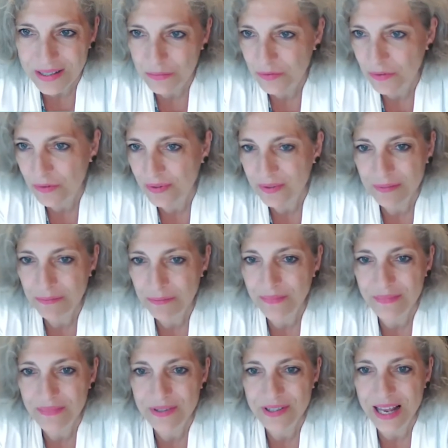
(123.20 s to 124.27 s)
for
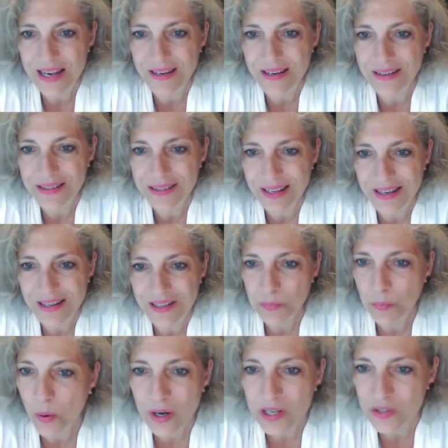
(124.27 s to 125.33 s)
selling
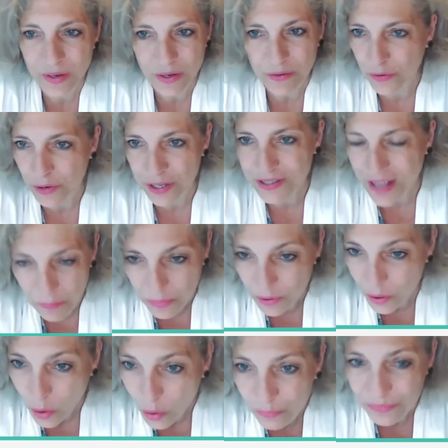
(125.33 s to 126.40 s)
sportswear, for example,
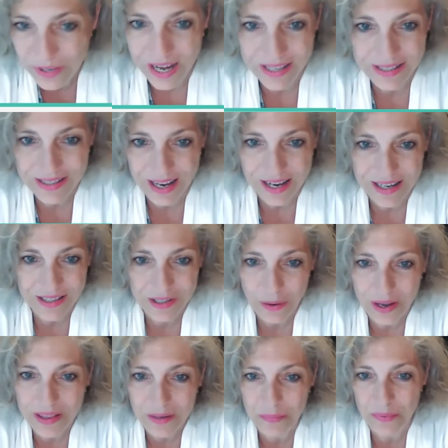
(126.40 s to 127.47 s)
or home textiles or
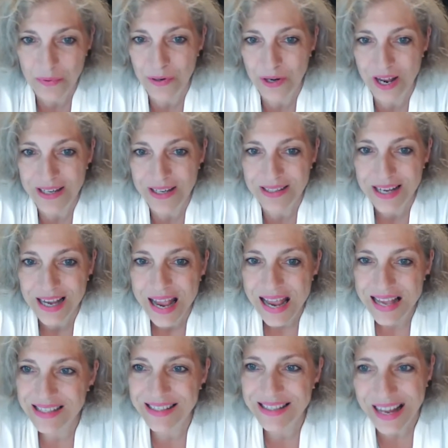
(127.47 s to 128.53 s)
other products.
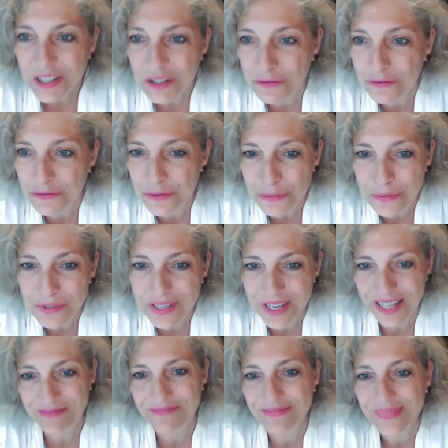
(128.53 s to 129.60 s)
Isn't that
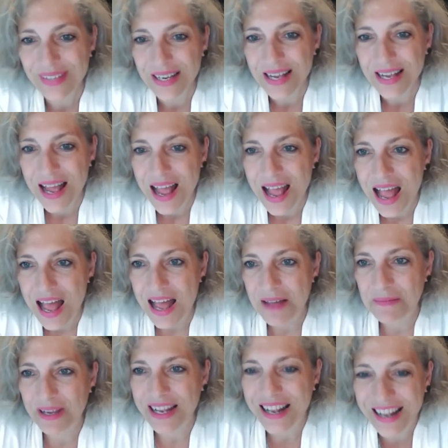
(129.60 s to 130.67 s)
confusing? I
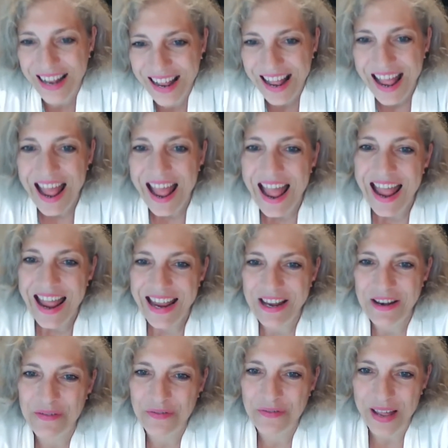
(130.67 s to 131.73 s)
mean,
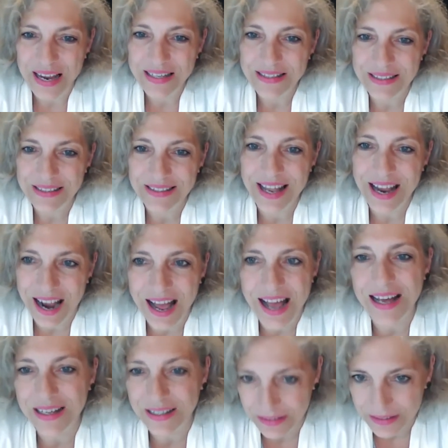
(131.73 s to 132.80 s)
in fact, there
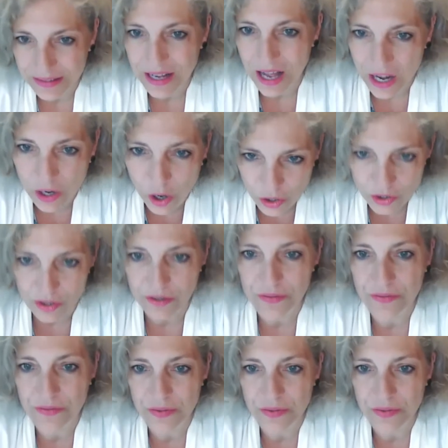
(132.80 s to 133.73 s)
are a lot of